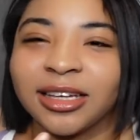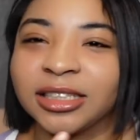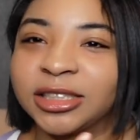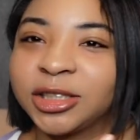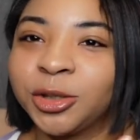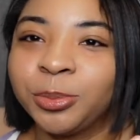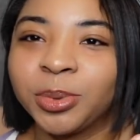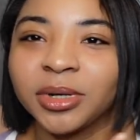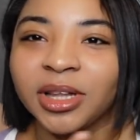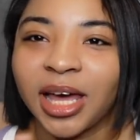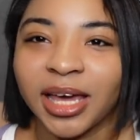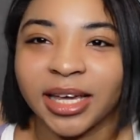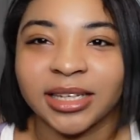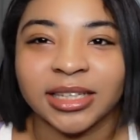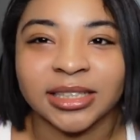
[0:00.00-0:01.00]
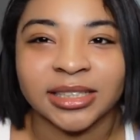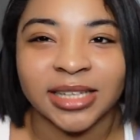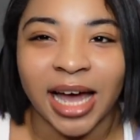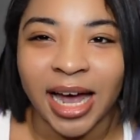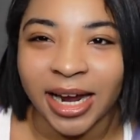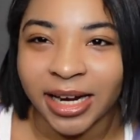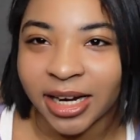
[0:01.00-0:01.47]
super like
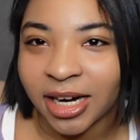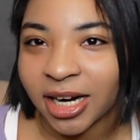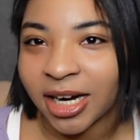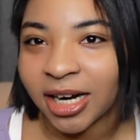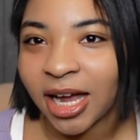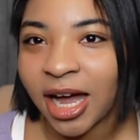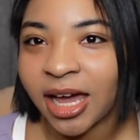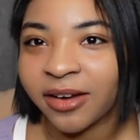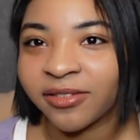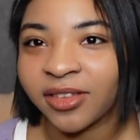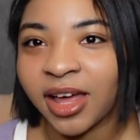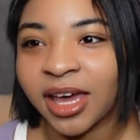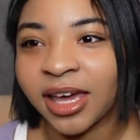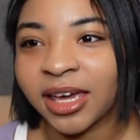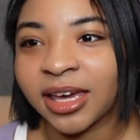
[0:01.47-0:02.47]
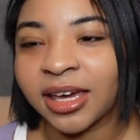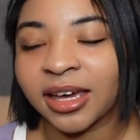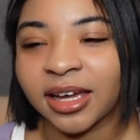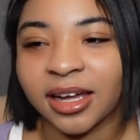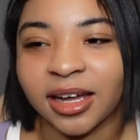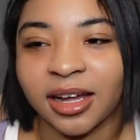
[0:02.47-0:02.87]
designer kind of like